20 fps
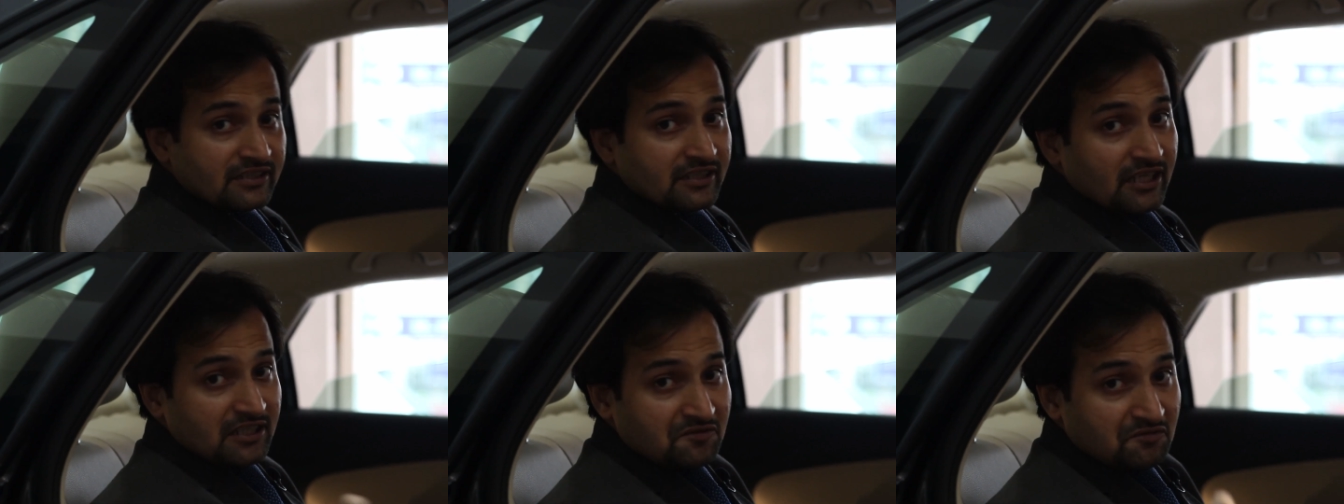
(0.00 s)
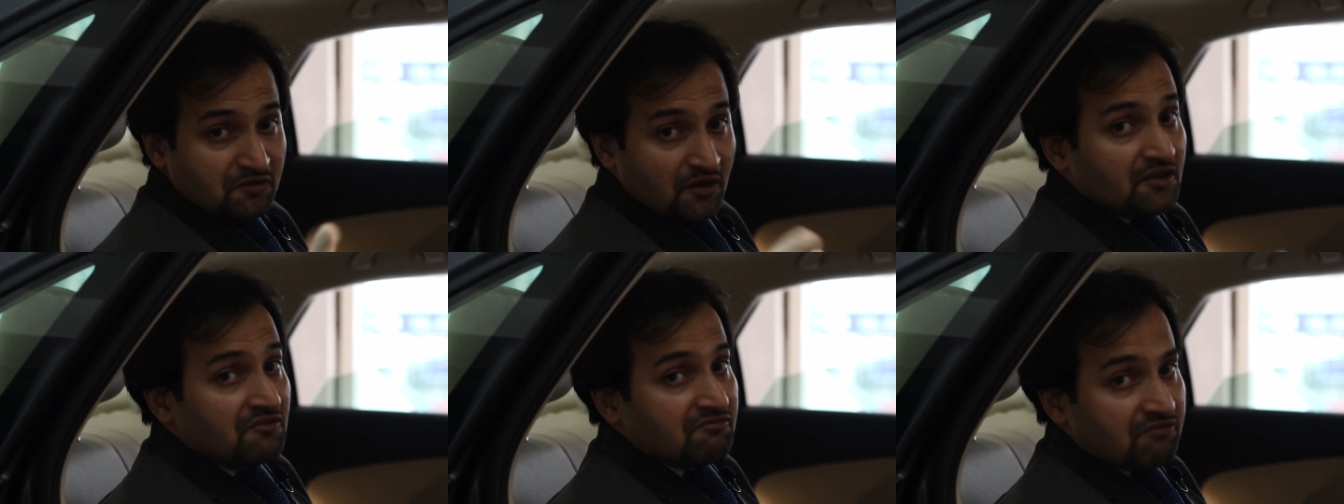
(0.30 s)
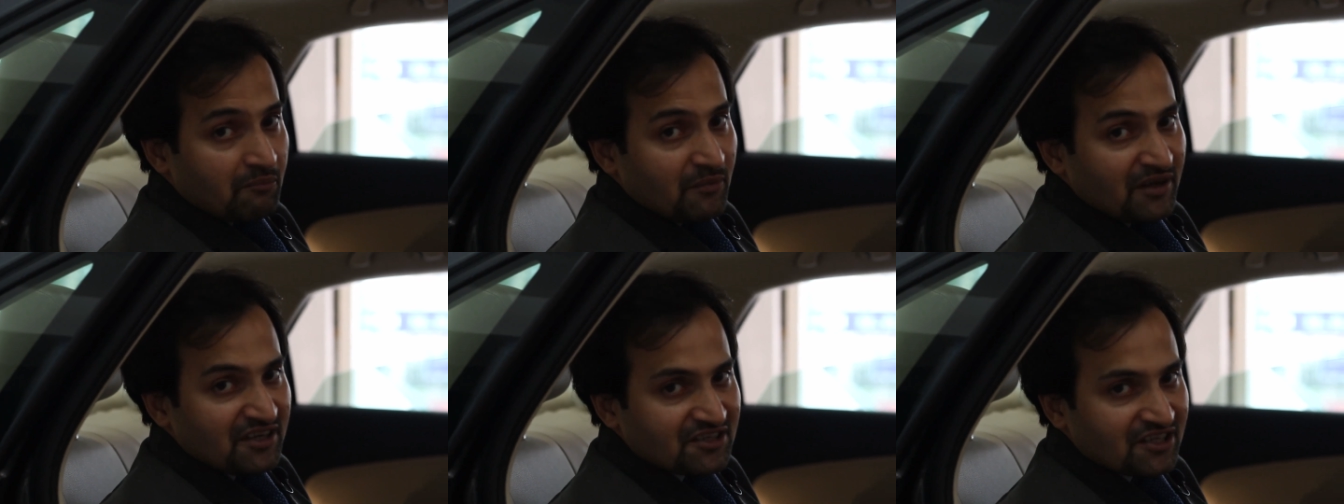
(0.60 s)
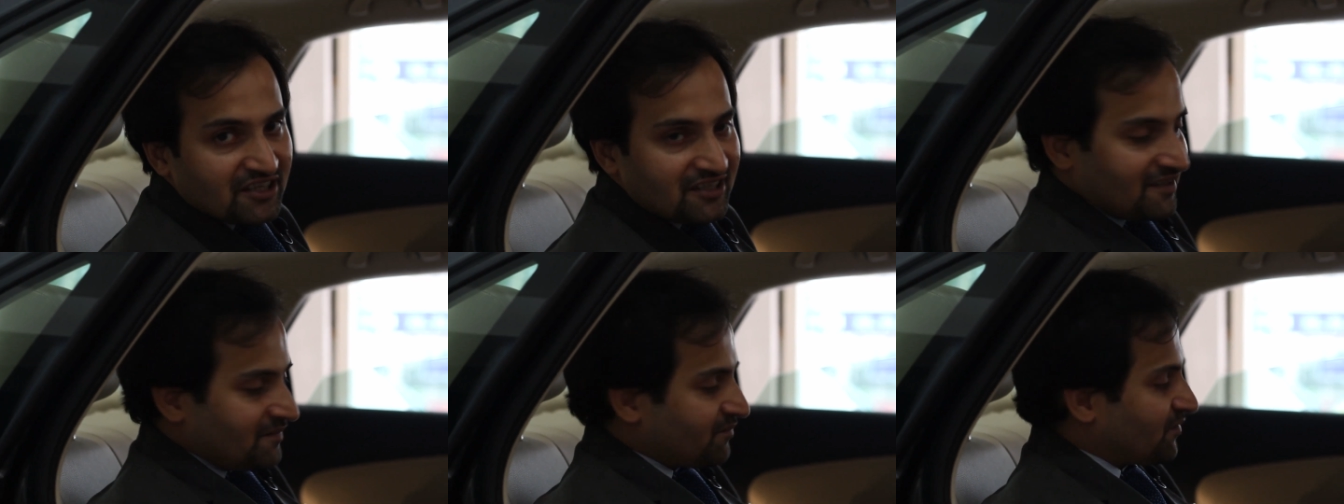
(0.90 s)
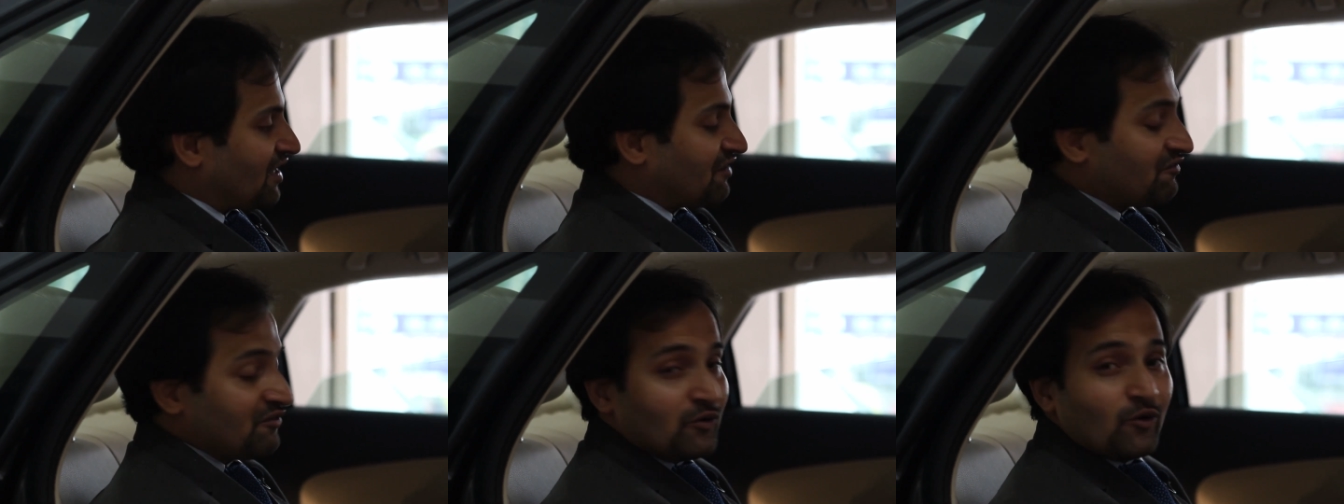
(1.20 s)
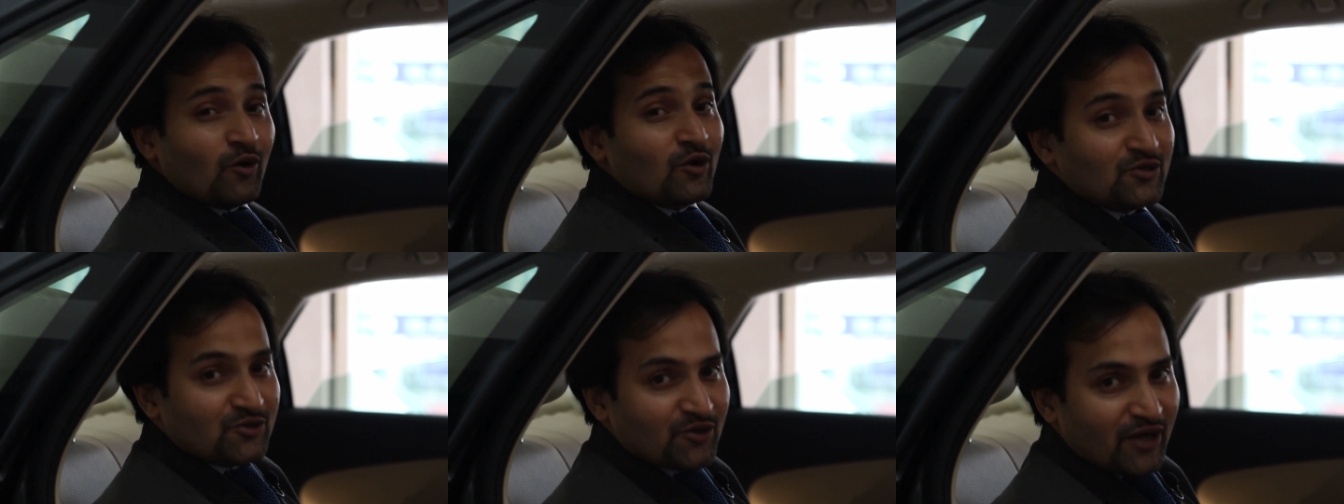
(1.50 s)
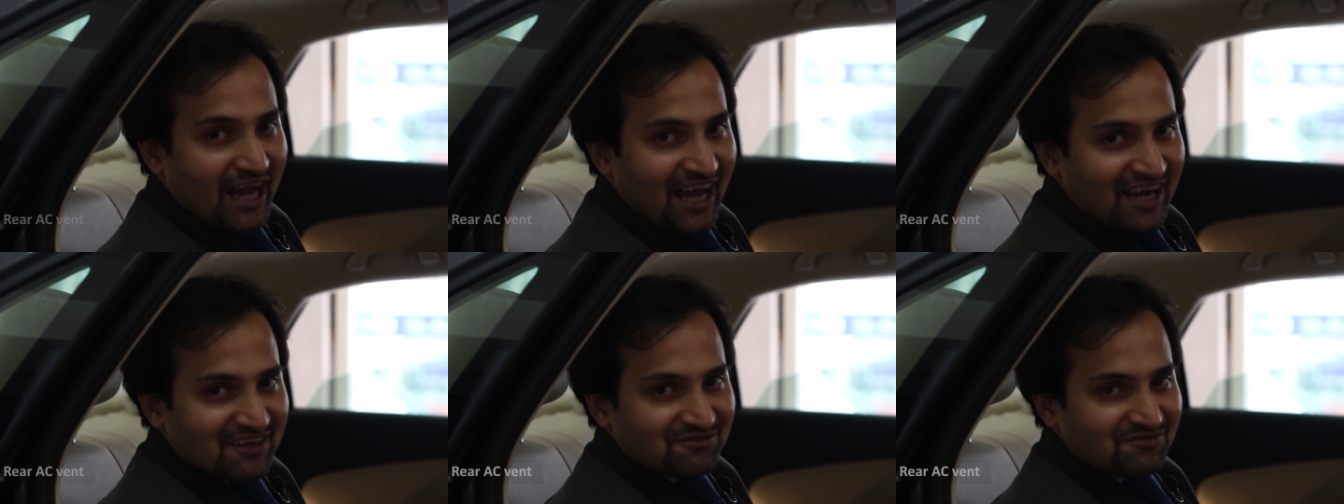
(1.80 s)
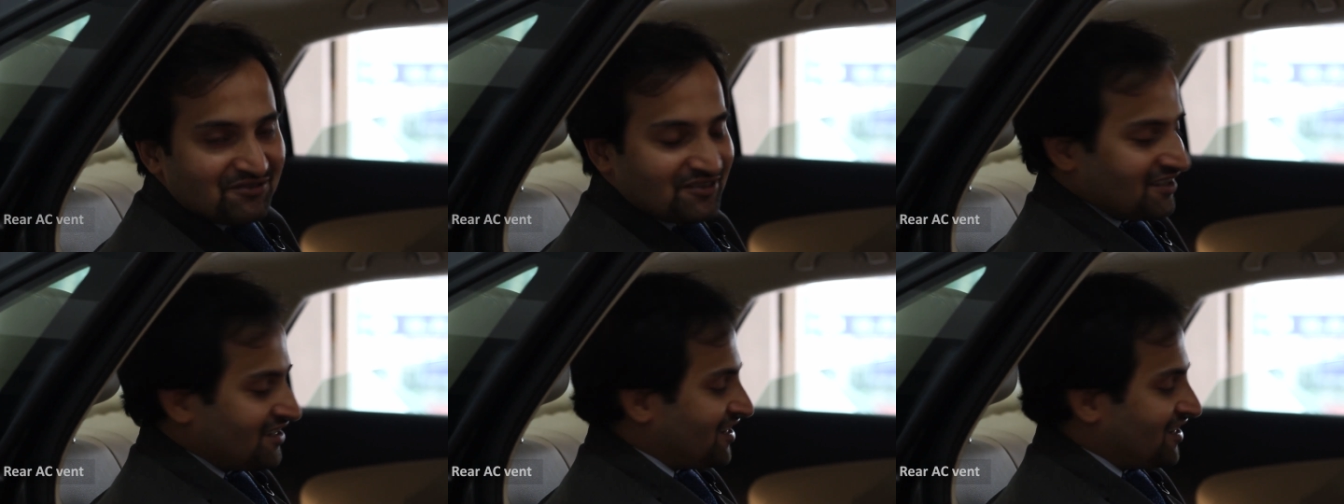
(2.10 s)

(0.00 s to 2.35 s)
Just for information, we also have